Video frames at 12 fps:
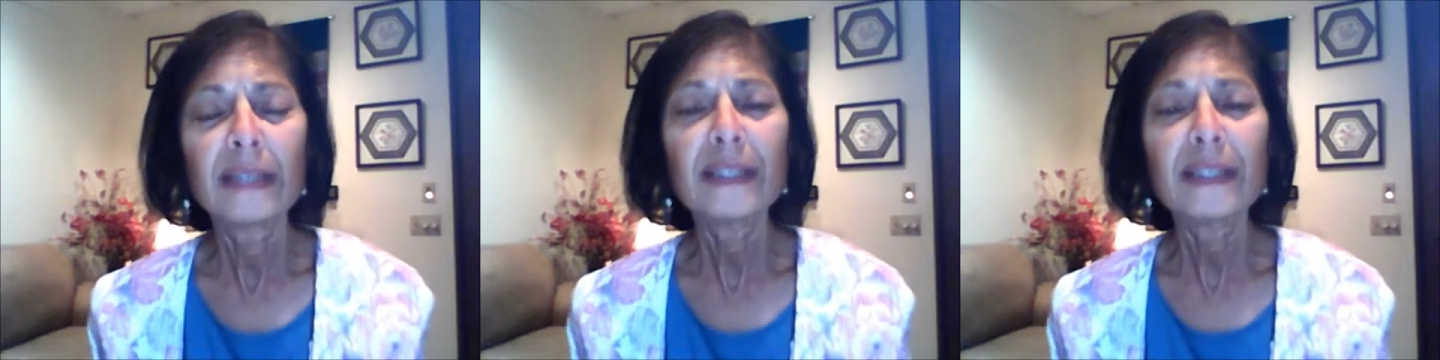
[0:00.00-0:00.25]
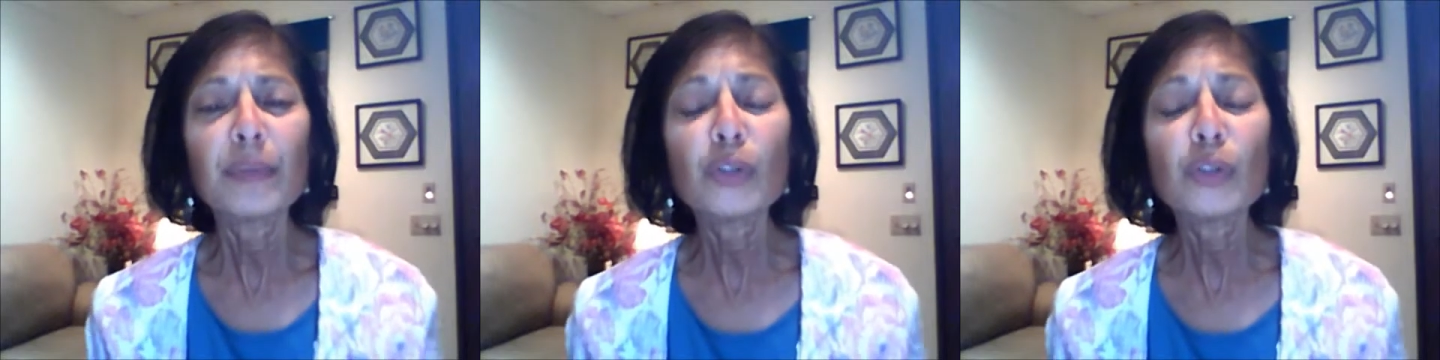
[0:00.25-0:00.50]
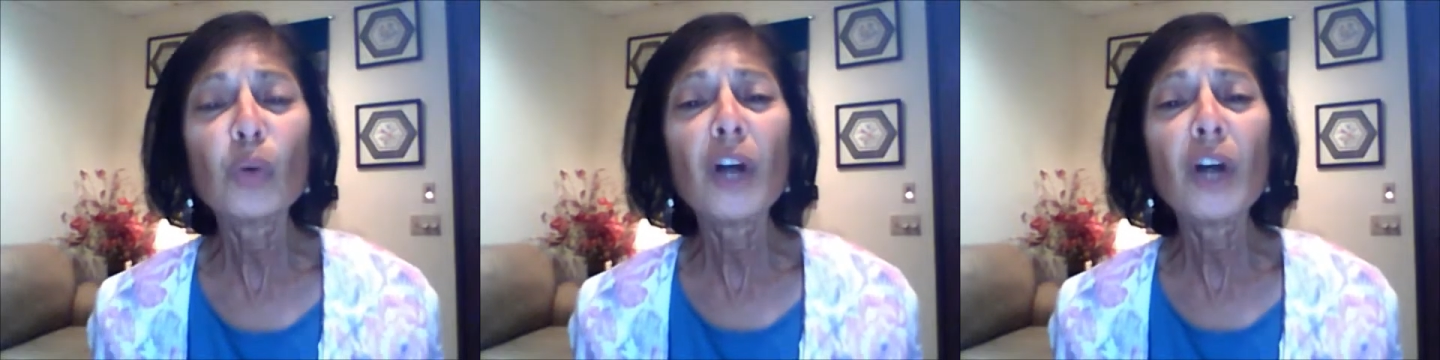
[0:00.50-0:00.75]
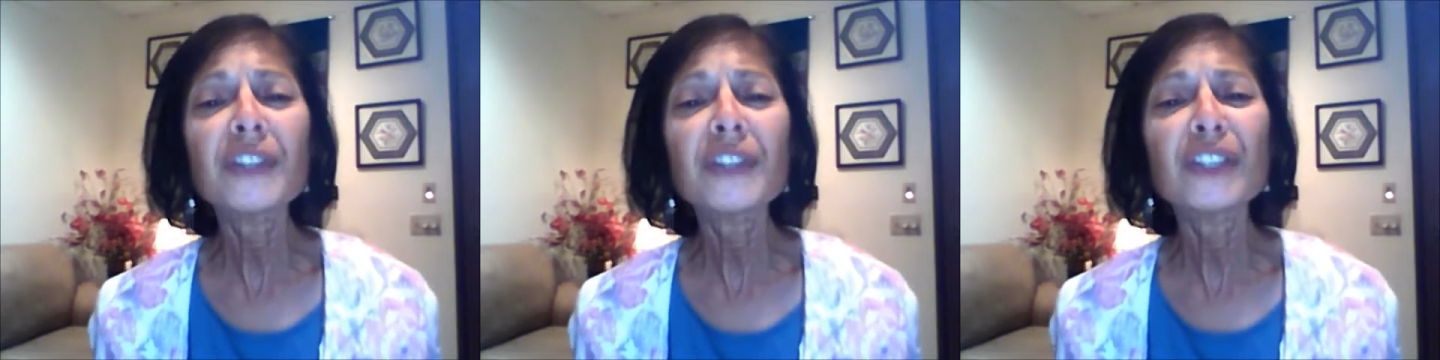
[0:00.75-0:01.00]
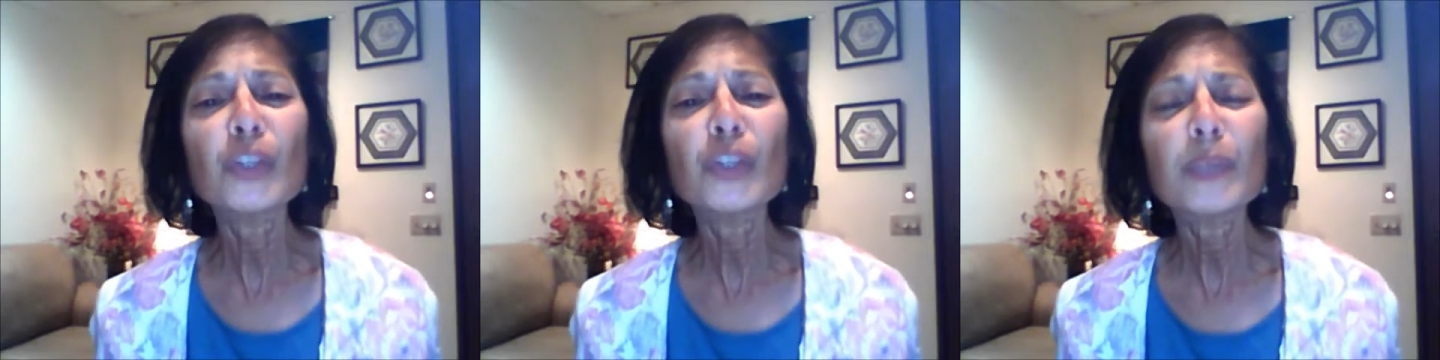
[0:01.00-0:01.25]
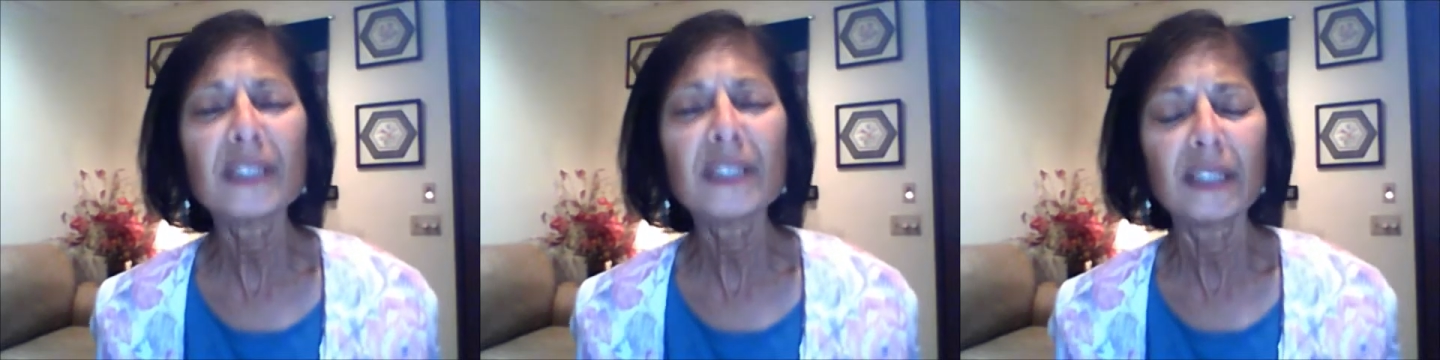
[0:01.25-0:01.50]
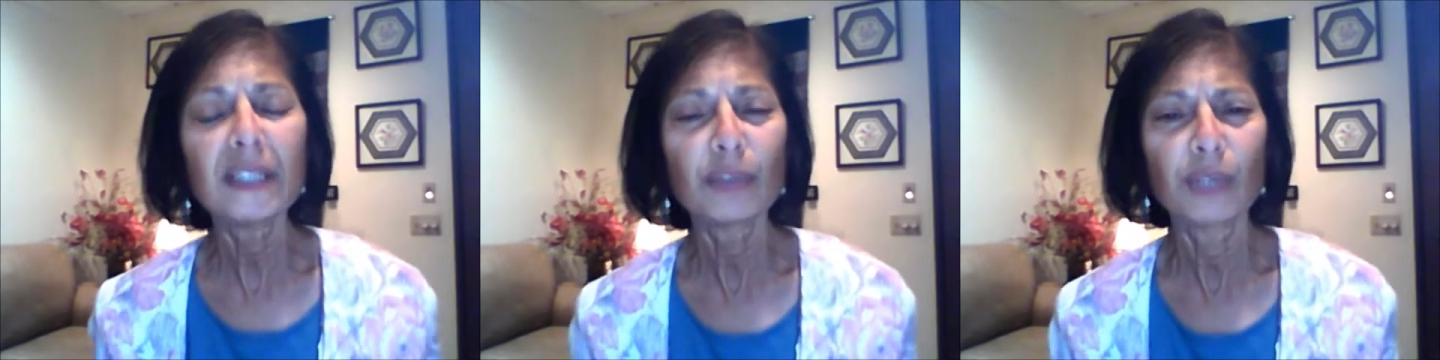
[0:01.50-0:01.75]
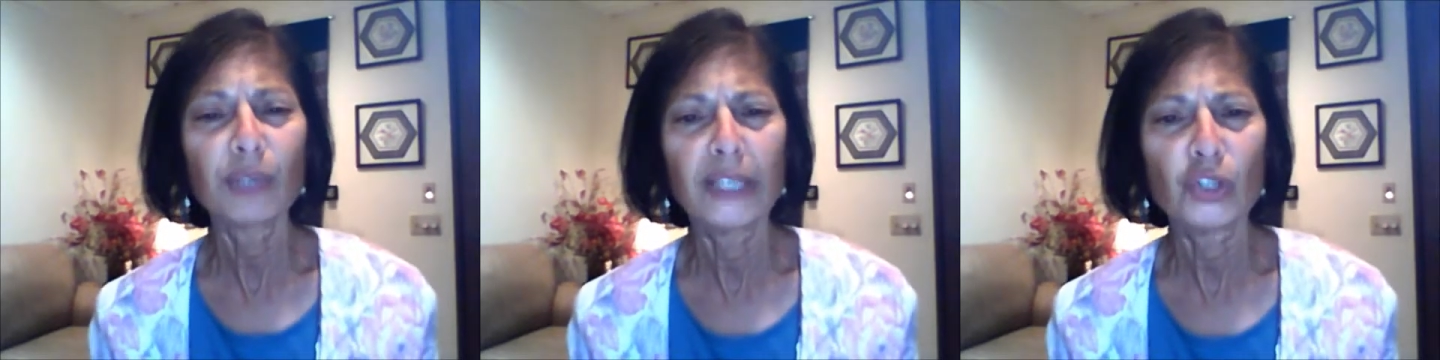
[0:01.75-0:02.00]
that there was no continuity in
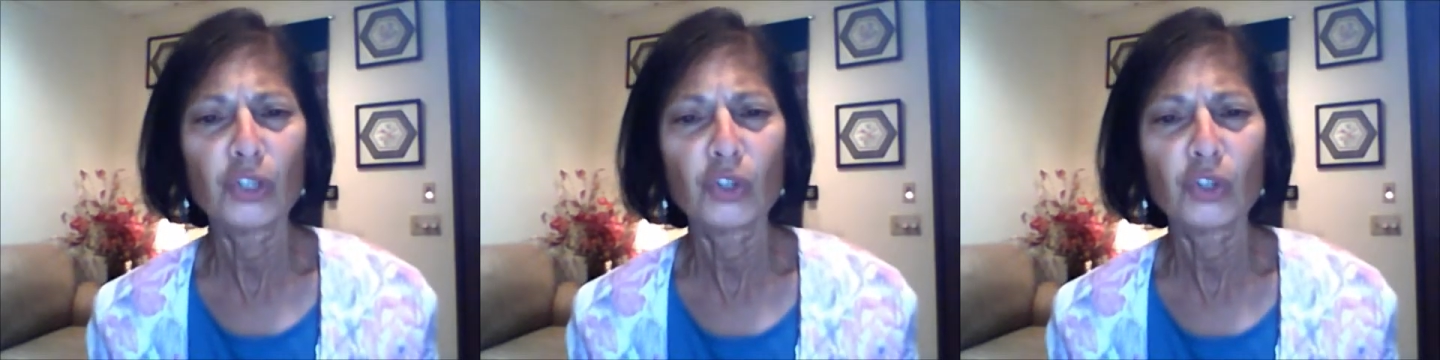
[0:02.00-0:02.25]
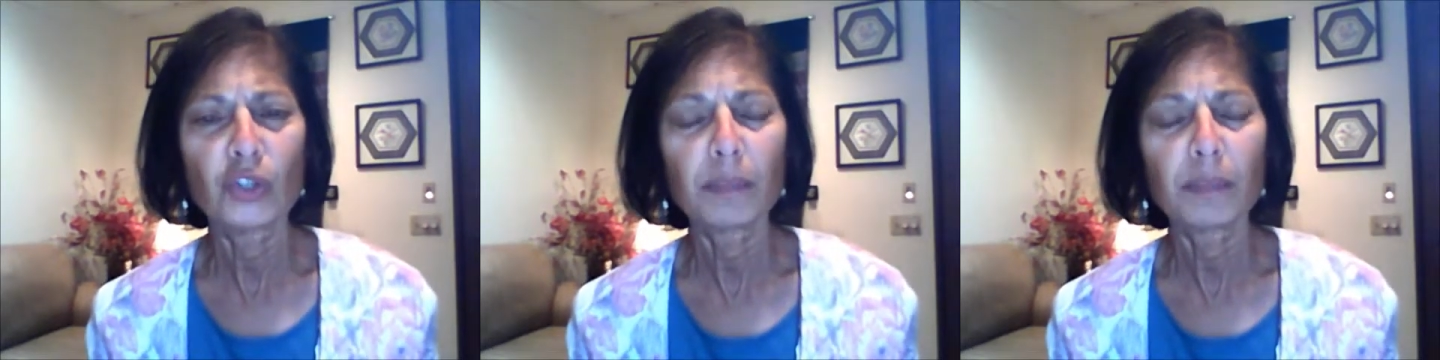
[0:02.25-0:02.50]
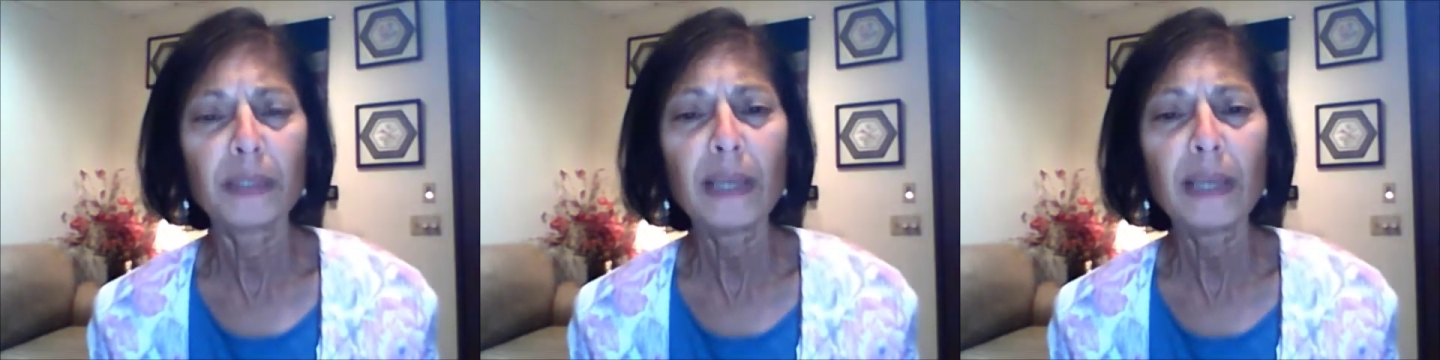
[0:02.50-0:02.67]
the relationship,